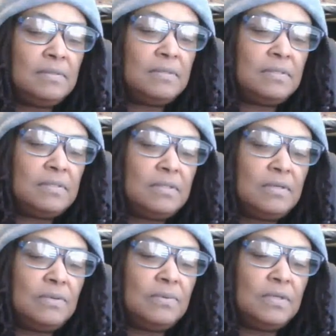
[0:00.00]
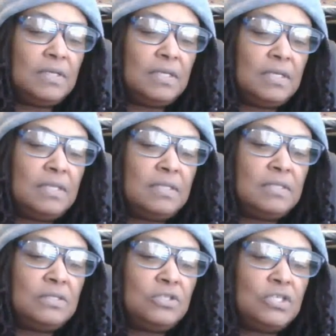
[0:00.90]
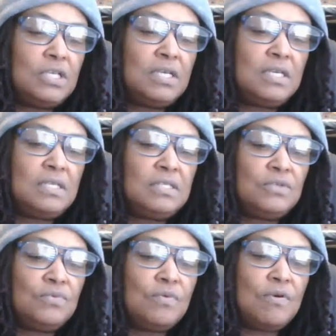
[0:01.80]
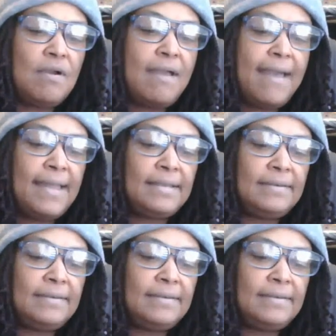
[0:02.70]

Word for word: so we're gonna get this just right.